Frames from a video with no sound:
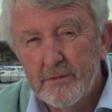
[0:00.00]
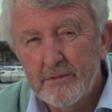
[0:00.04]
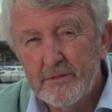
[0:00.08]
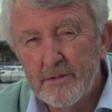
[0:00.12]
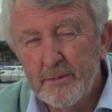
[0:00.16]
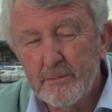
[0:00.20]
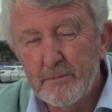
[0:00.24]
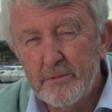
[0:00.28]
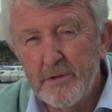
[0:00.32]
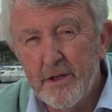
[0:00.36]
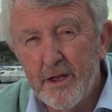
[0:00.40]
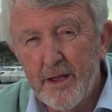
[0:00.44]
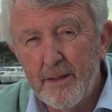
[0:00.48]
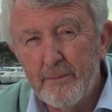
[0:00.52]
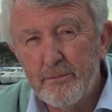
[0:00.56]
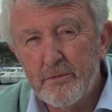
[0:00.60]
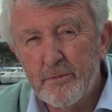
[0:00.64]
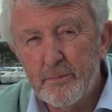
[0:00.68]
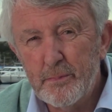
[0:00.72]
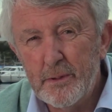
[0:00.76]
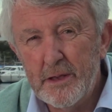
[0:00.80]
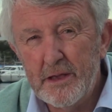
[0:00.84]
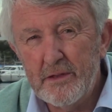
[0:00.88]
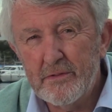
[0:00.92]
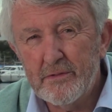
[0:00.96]

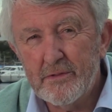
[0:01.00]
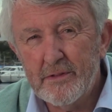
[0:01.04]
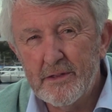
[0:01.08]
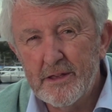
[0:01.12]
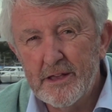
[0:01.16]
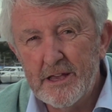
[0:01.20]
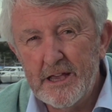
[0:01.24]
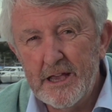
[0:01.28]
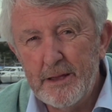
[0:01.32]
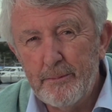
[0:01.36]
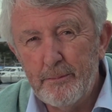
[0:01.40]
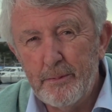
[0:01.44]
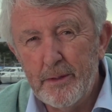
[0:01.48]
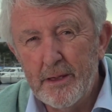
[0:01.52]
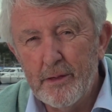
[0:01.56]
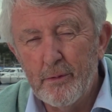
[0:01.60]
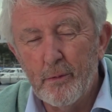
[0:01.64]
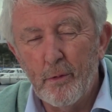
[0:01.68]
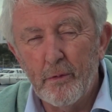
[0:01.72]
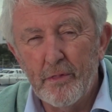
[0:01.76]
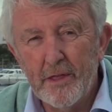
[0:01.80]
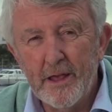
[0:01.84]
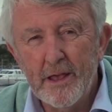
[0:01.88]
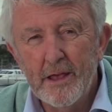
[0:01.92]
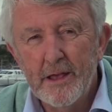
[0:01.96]
Sometimes peacekeeping
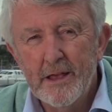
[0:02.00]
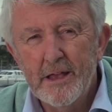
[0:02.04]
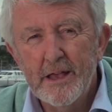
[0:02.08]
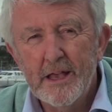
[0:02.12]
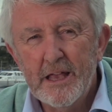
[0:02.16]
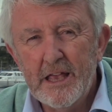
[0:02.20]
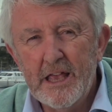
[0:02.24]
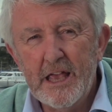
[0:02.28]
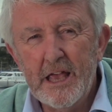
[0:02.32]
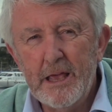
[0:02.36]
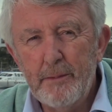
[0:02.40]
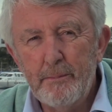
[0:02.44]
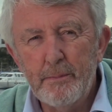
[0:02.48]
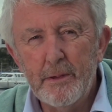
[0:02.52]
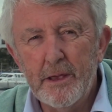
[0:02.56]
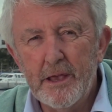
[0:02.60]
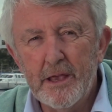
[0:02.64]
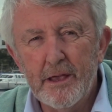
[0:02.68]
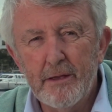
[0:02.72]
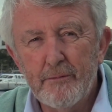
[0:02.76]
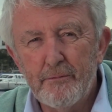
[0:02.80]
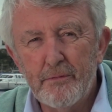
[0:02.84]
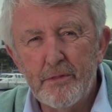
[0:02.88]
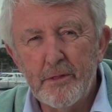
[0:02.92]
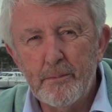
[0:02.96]
or the
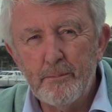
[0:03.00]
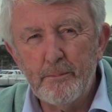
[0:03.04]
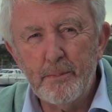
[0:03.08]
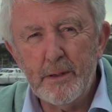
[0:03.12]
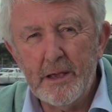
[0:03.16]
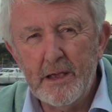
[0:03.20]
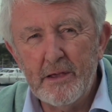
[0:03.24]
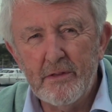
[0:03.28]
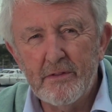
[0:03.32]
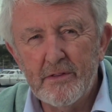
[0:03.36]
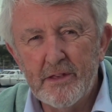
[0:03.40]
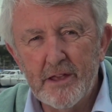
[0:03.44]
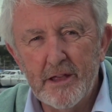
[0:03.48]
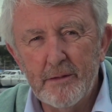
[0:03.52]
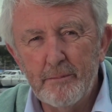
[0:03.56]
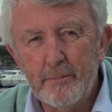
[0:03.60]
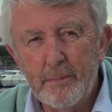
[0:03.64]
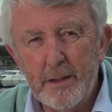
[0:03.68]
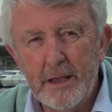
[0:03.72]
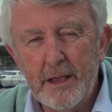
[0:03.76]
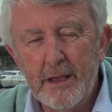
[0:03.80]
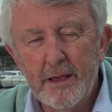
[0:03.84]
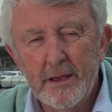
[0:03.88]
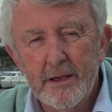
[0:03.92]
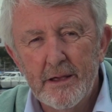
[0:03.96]
keeping of the peace can
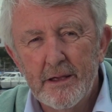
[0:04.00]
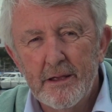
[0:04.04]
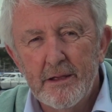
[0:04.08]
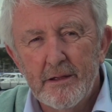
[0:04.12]
be